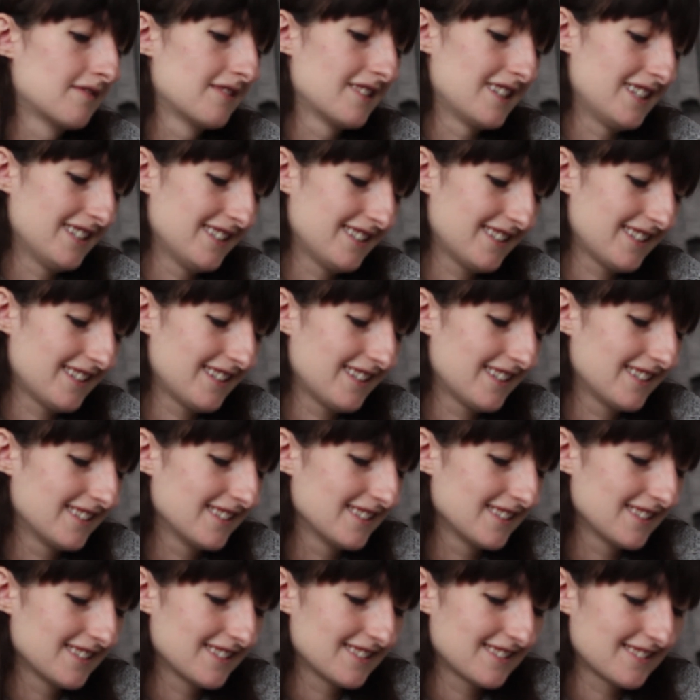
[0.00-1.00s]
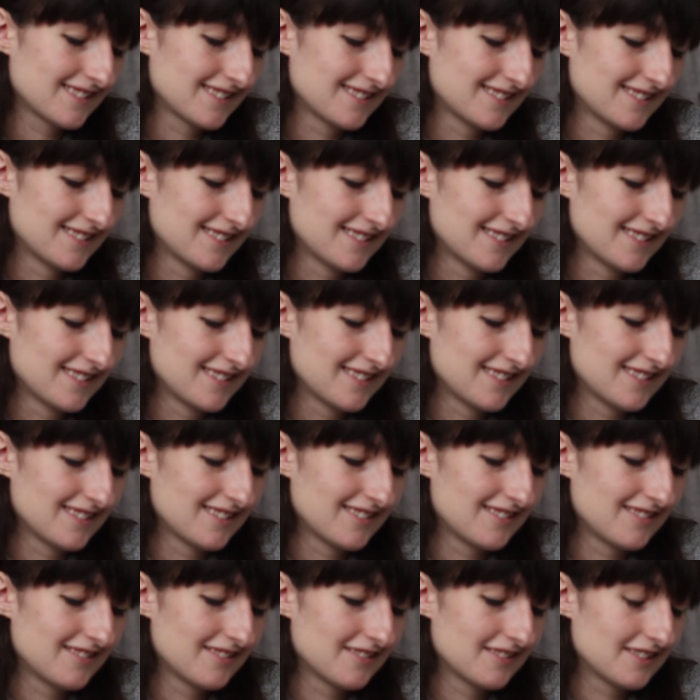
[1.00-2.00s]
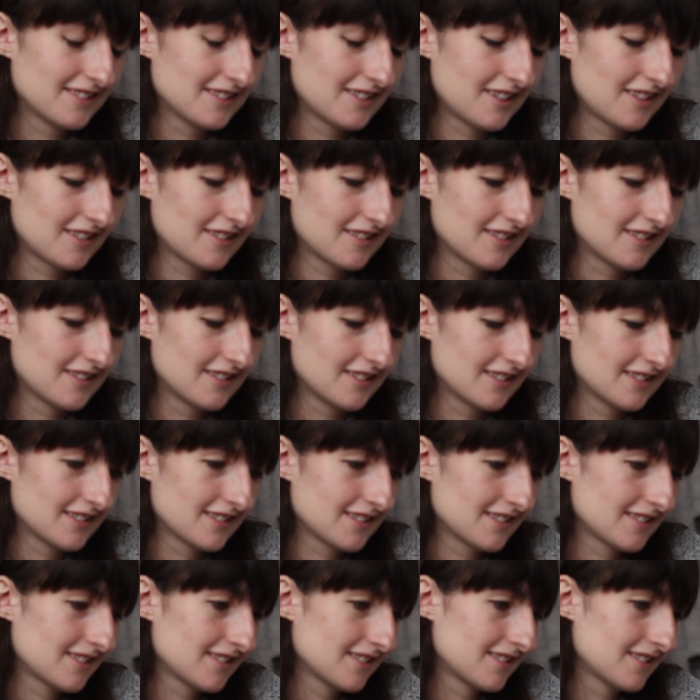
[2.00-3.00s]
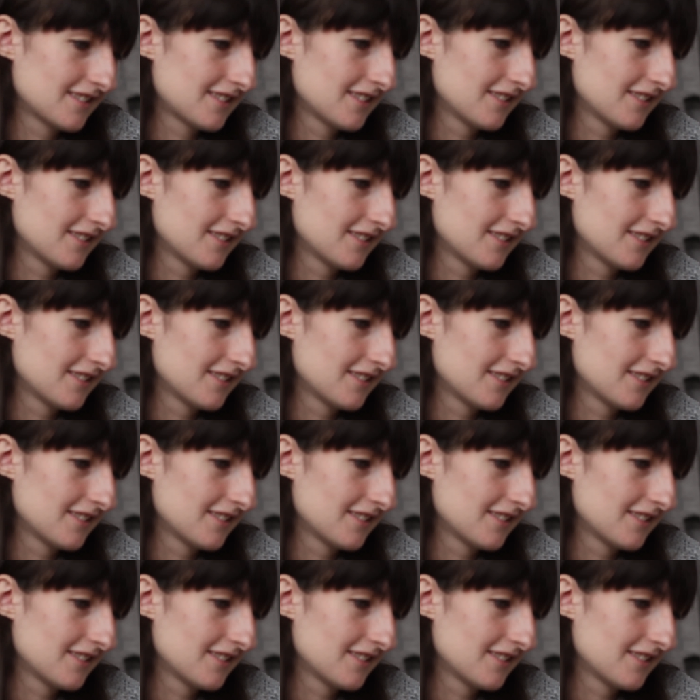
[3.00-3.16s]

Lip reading: And it is. Oh, this is nice.